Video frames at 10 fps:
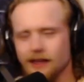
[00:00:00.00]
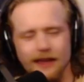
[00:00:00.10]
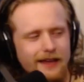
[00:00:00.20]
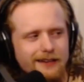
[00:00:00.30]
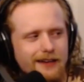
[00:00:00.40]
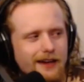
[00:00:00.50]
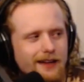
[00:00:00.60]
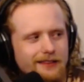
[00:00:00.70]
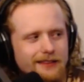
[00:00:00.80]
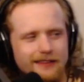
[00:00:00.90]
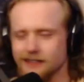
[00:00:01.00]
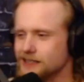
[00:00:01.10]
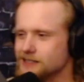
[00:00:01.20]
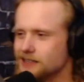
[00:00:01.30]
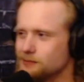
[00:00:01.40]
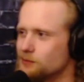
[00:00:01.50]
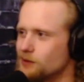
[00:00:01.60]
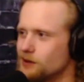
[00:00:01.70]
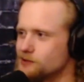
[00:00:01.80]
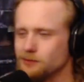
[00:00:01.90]
And then the next game,
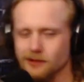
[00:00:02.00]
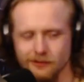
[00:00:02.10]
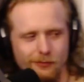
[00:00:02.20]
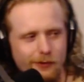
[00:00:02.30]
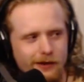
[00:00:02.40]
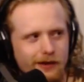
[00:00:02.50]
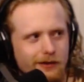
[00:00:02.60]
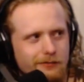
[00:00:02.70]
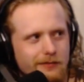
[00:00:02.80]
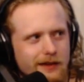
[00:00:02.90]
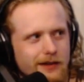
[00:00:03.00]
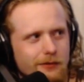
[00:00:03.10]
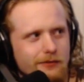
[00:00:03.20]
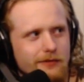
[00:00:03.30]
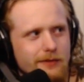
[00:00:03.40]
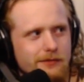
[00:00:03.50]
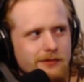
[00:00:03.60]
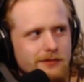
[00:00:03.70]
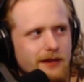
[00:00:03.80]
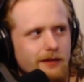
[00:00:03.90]
LeBron dropped 40 on him, and no one
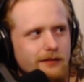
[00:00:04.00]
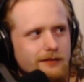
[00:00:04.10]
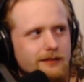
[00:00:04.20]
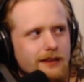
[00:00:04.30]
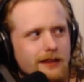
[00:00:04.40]
remembers him now.